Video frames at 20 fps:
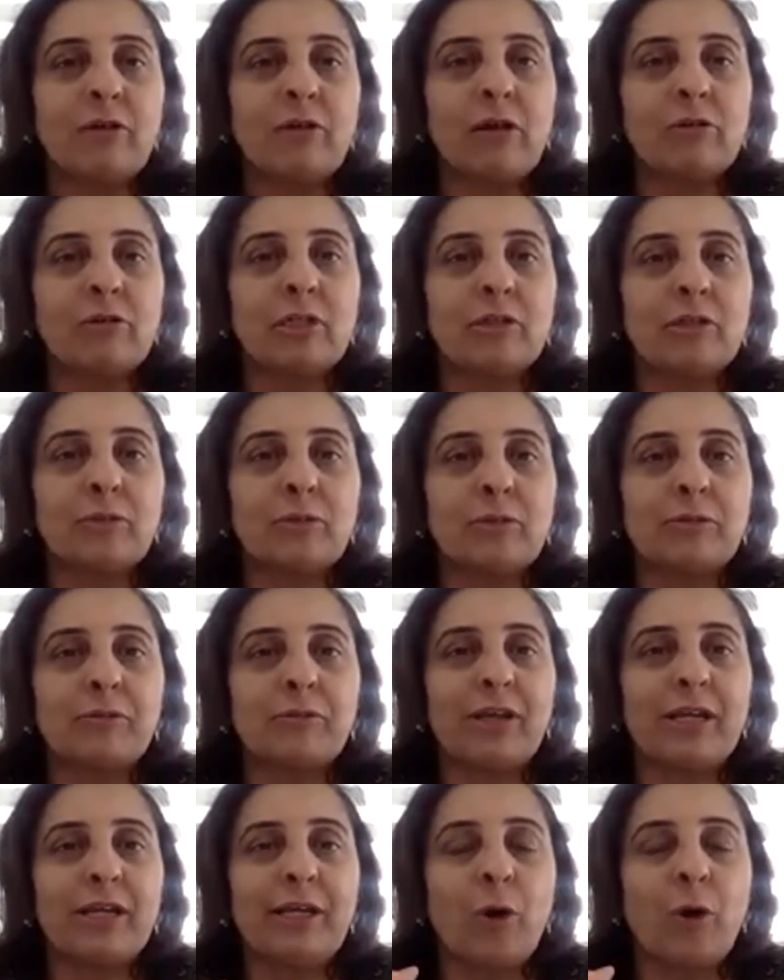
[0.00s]
out it was a
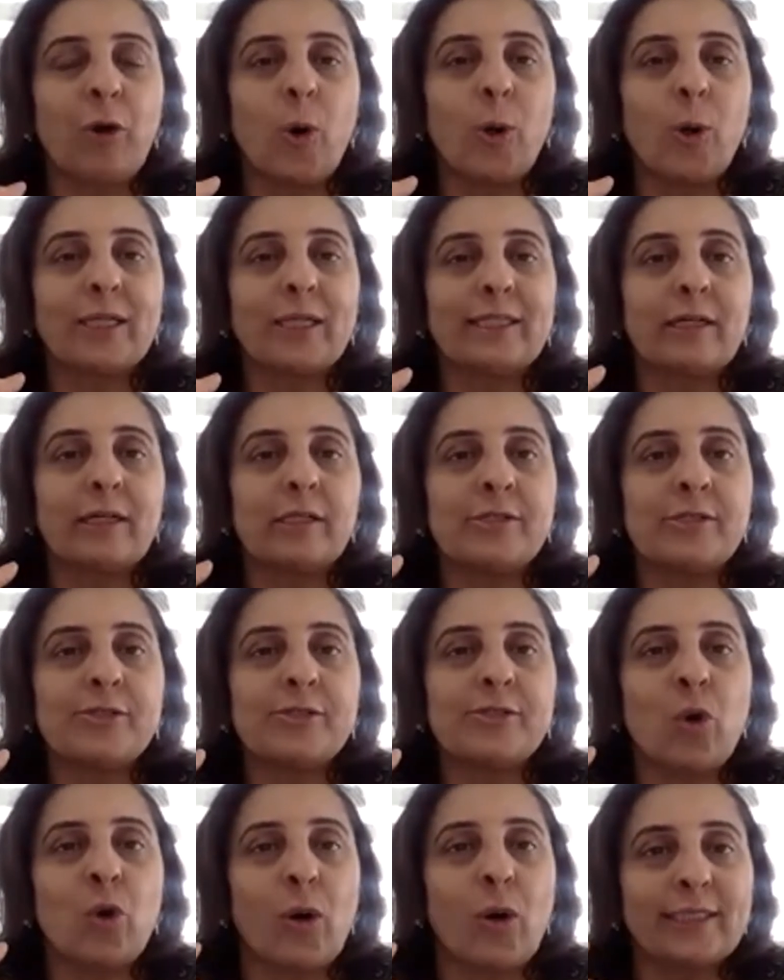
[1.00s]
very
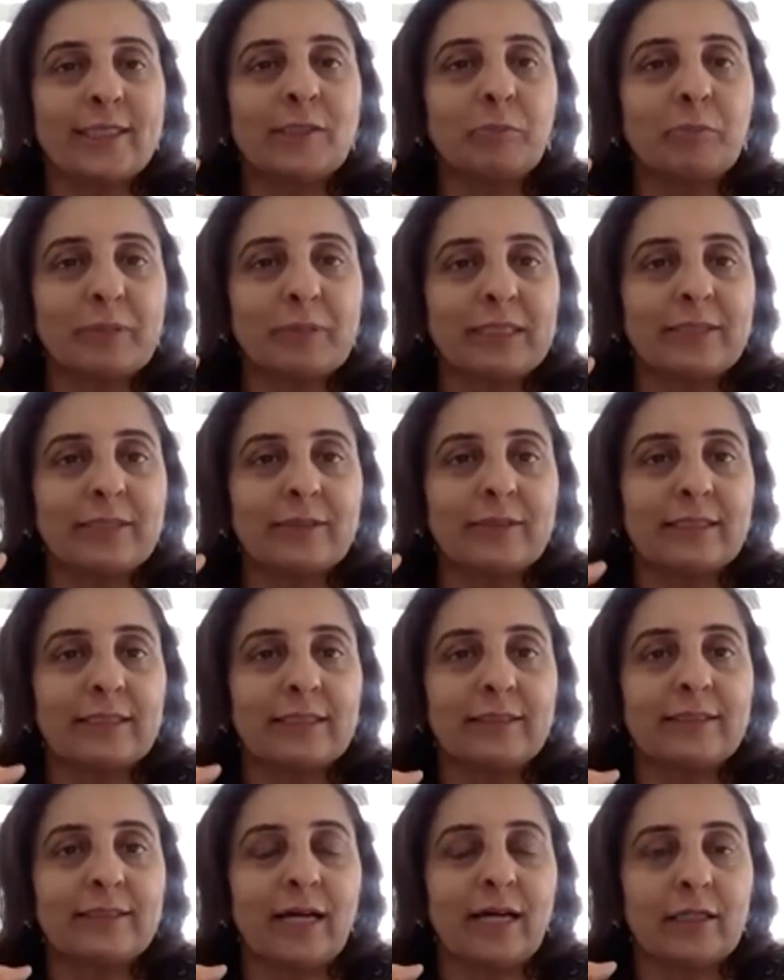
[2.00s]
organized conspiracy
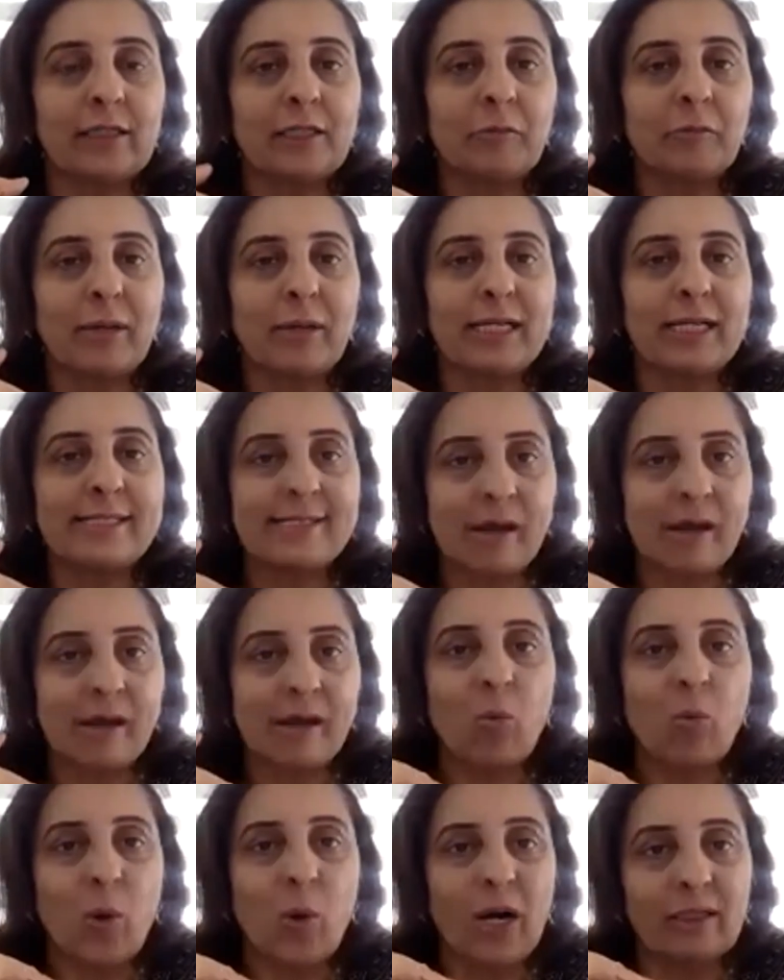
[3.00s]
started by
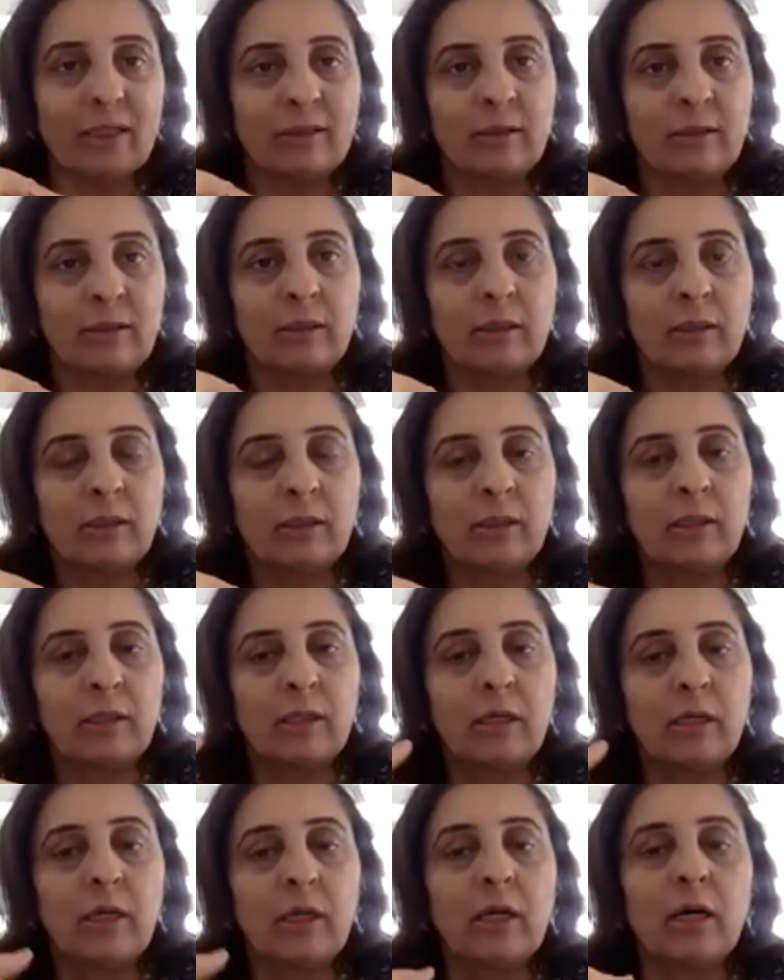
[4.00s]
someone.
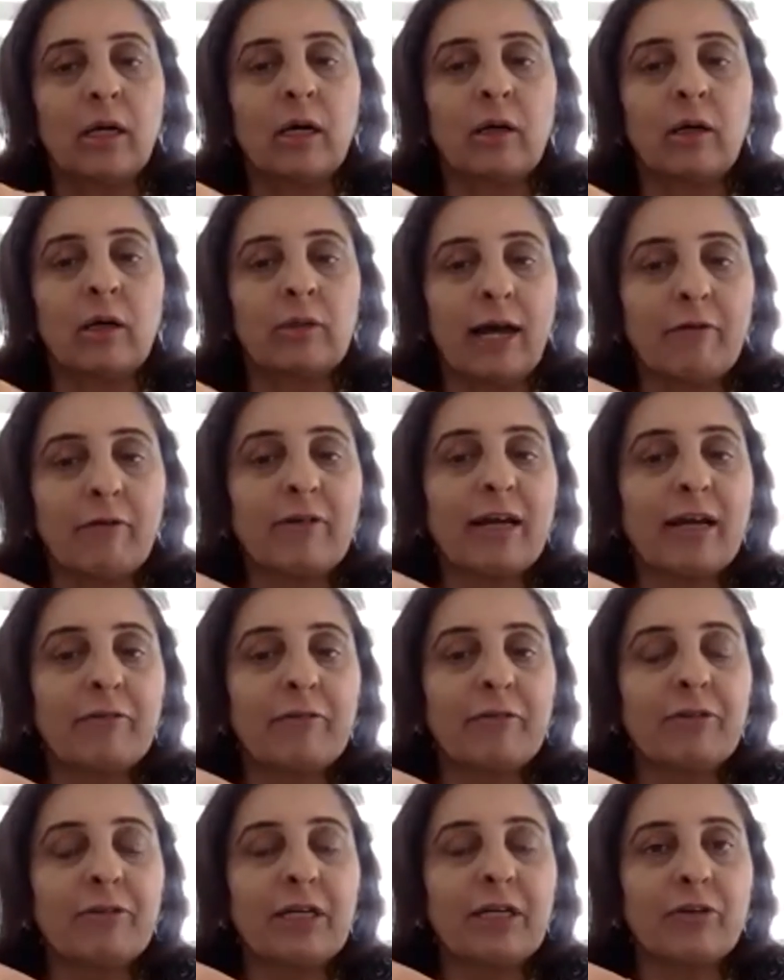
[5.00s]
Now I've
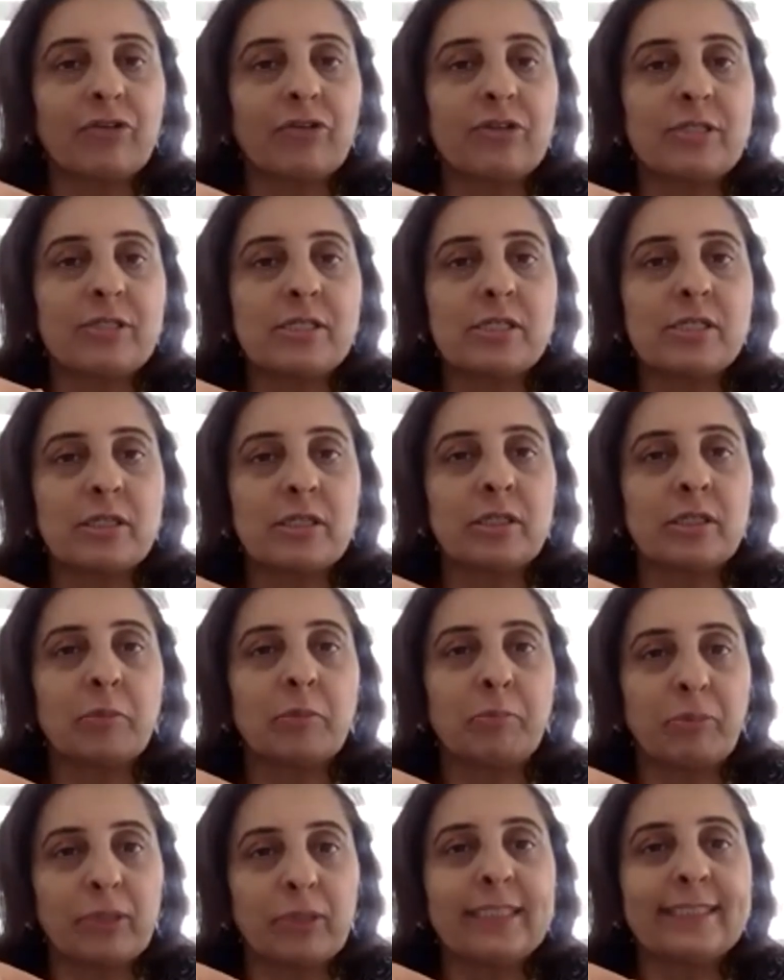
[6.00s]
even registered a
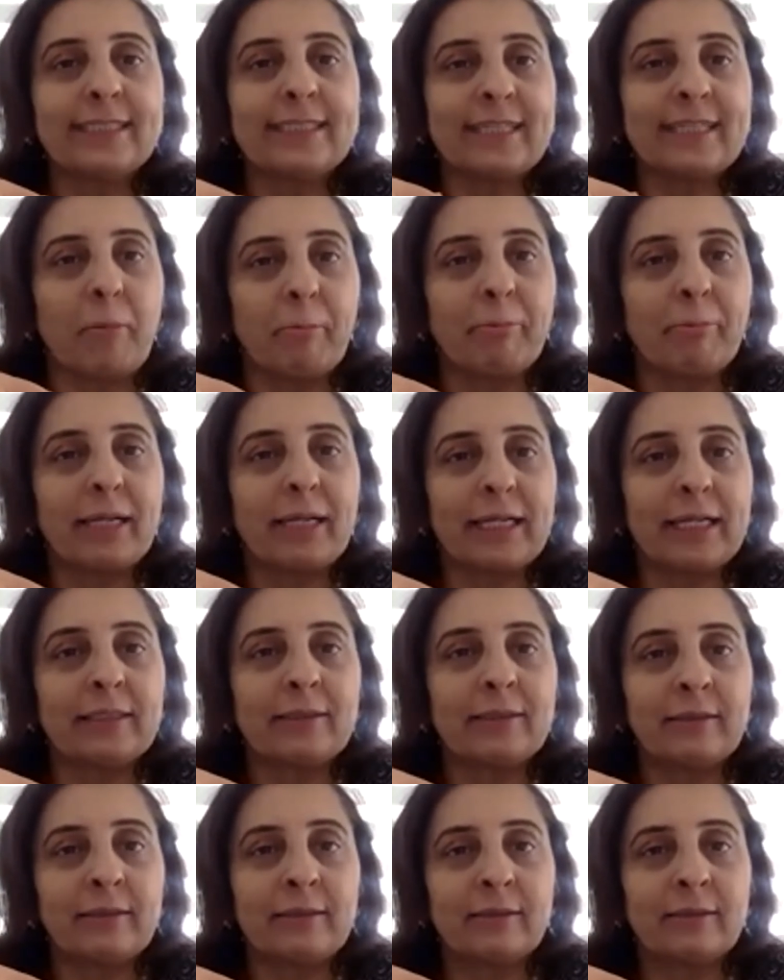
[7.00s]
police
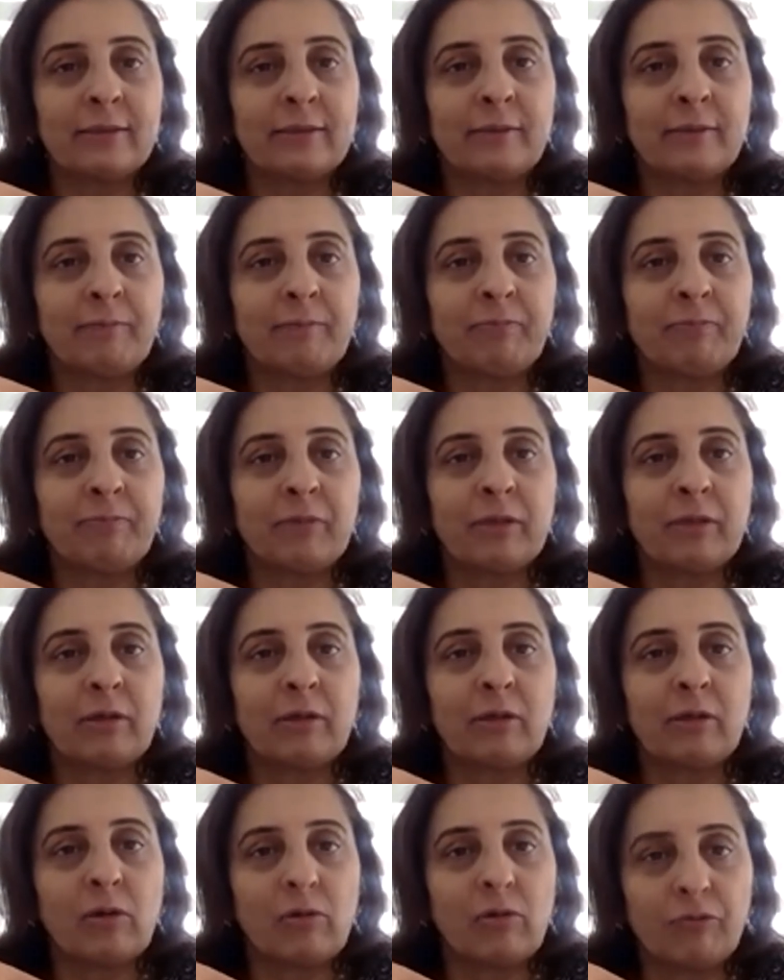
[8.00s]
complaint
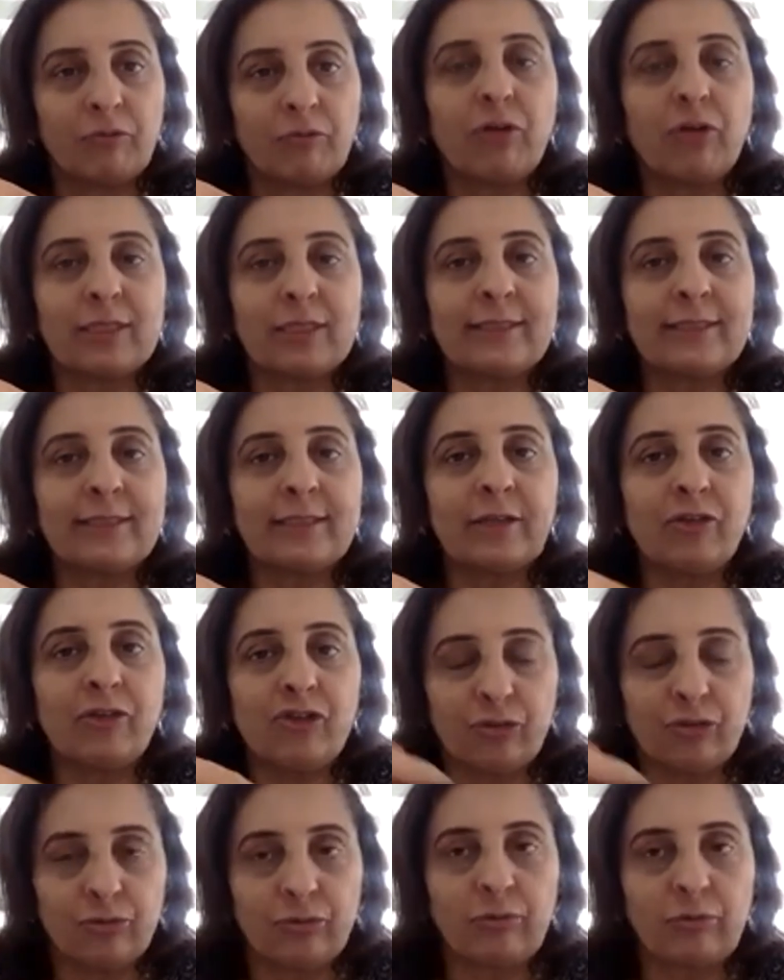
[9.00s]
for this
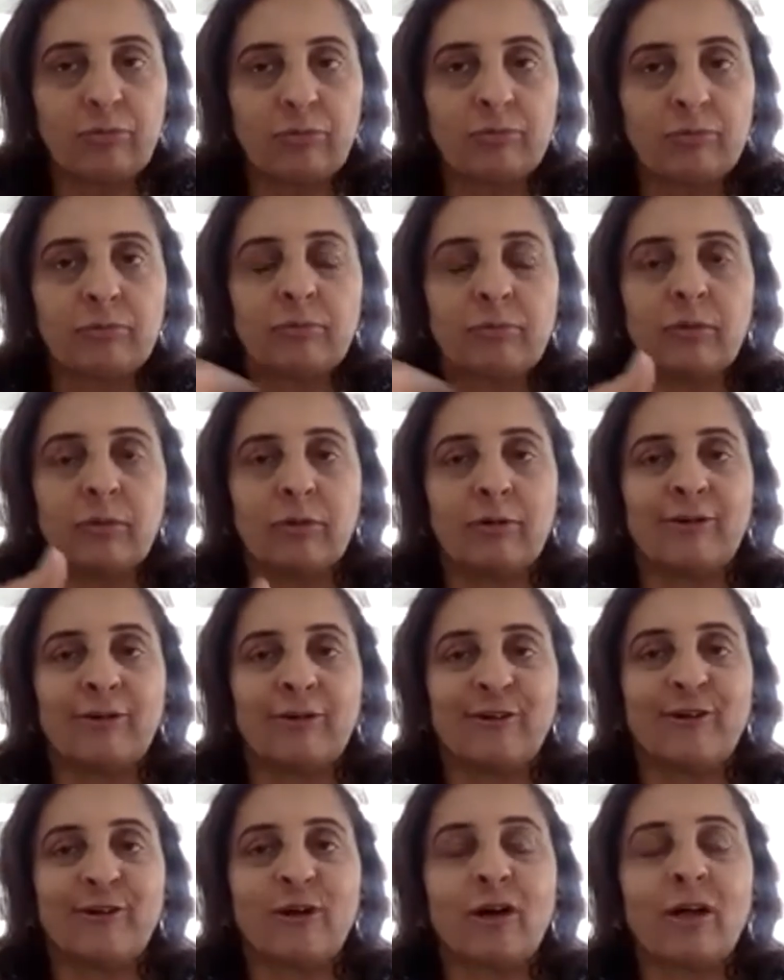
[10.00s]
issue
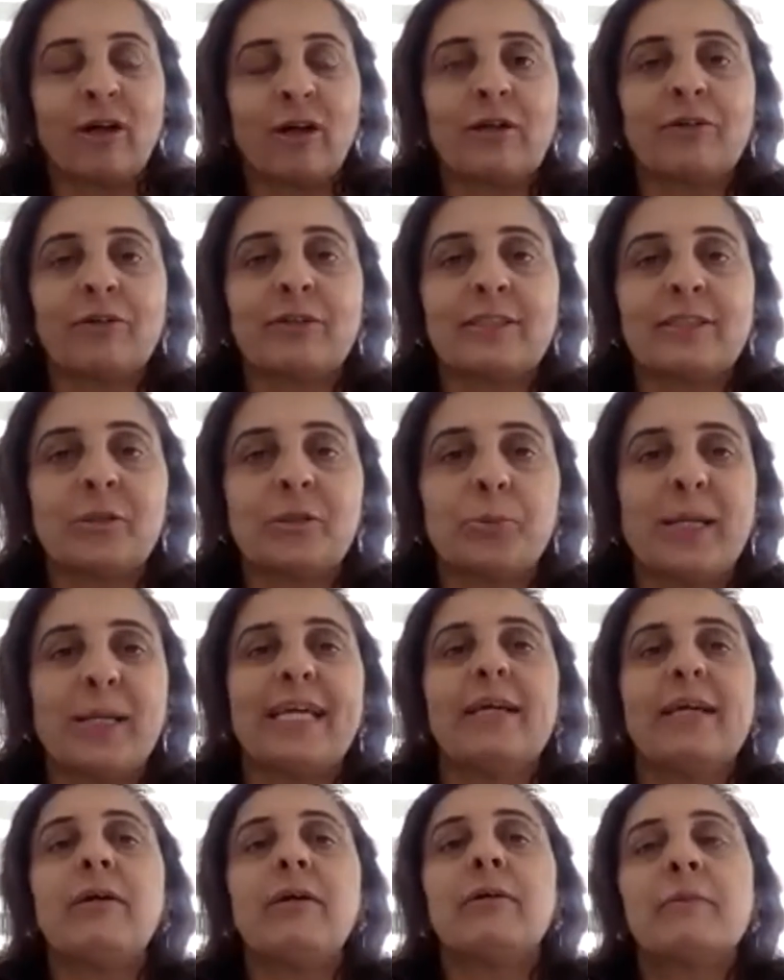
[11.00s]
earlier this
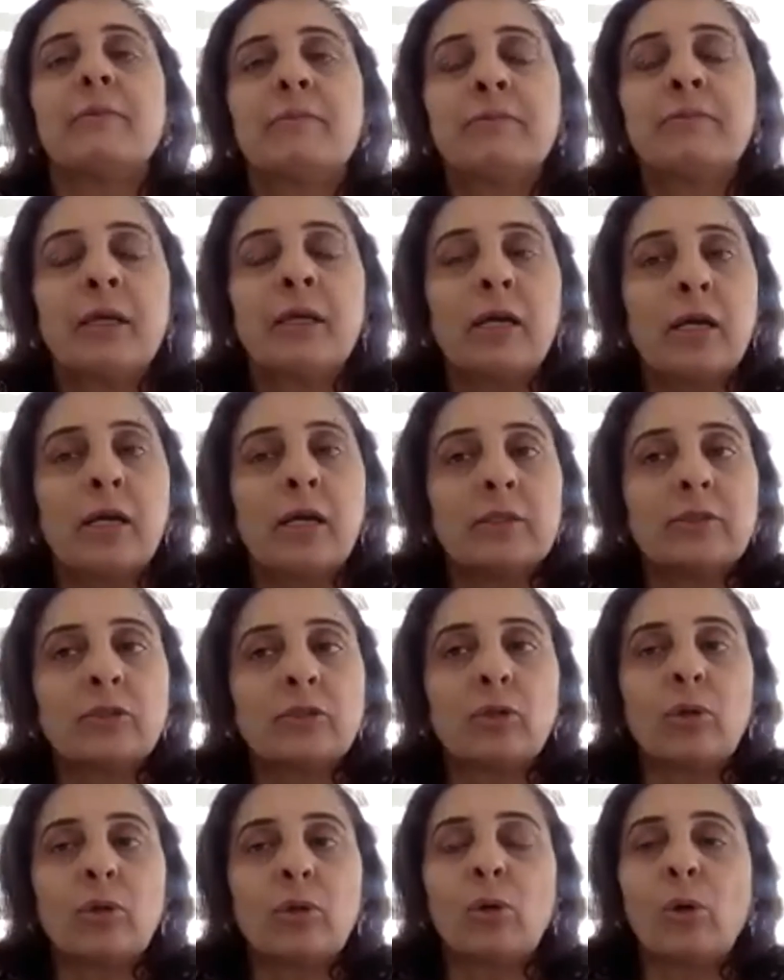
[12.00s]
week.
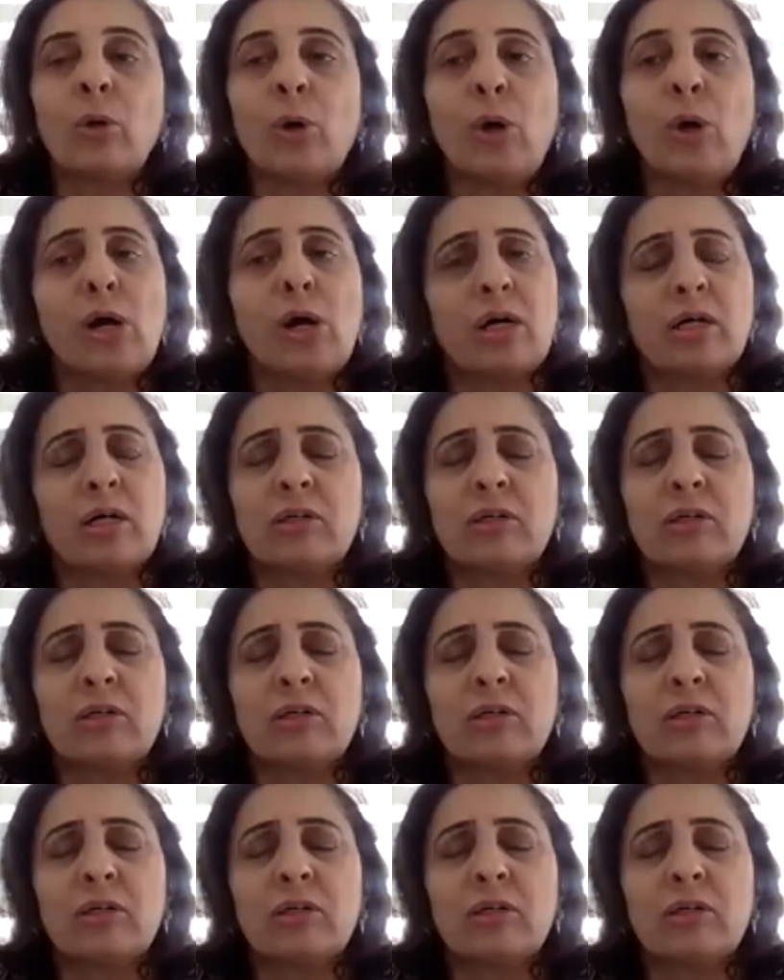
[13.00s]
So